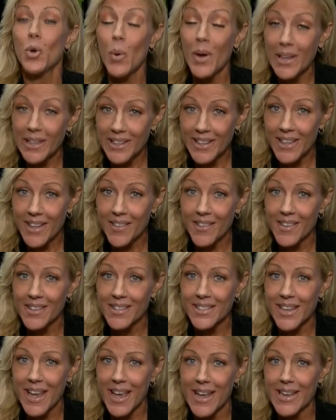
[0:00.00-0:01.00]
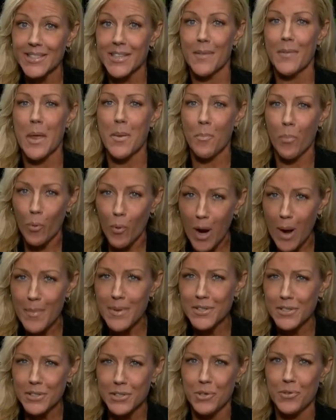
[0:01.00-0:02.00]
quickly in this case, and they
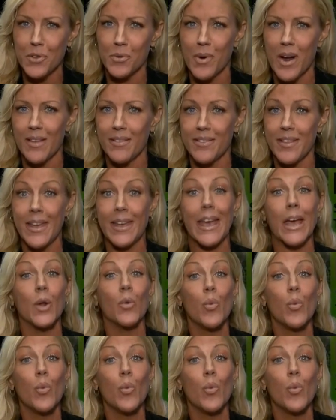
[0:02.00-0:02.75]
promised to do the right thing,